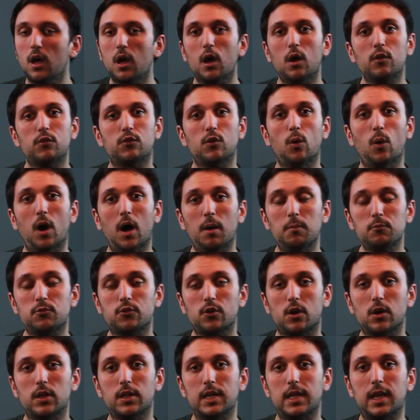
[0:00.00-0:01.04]
So I'm
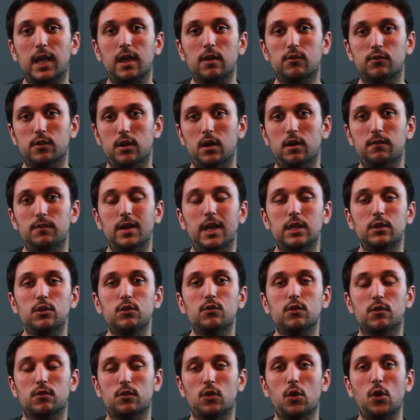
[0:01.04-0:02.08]
Charlie Kasov, and you
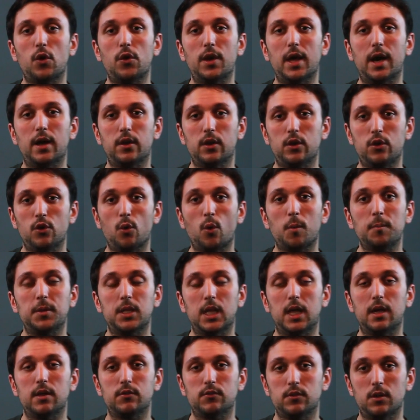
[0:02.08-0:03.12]
just learned how to
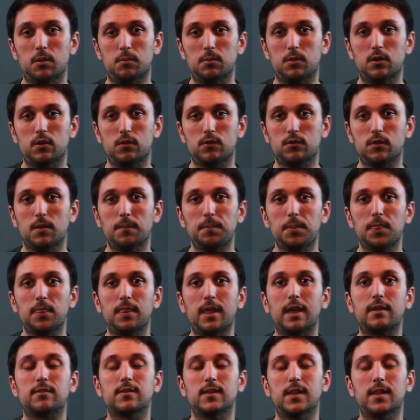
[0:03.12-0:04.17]
normalize numbers. Thanks a